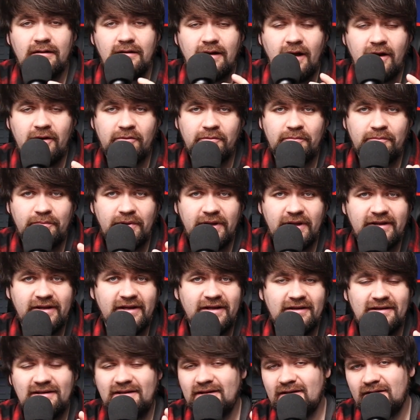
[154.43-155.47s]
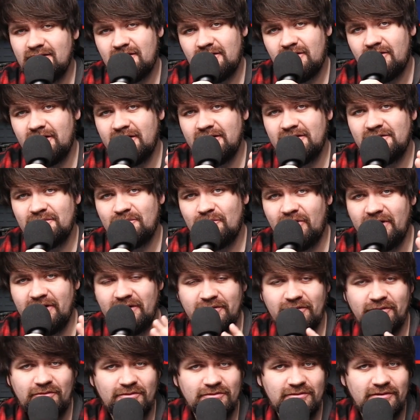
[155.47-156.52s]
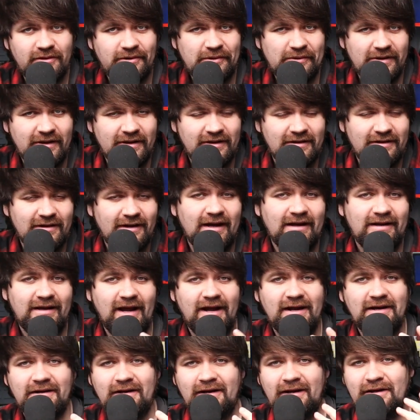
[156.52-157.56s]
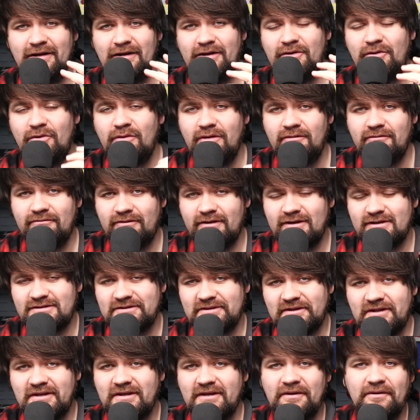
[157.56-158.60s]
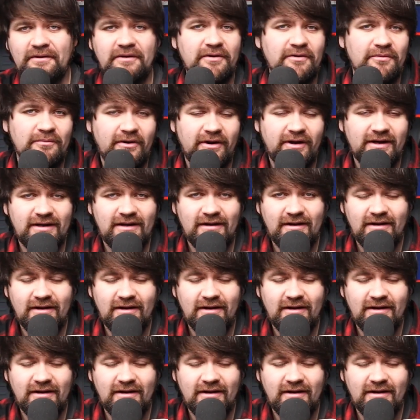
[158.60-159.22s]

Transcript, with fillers: Now, picking the right microcontroller. Again, in university, you might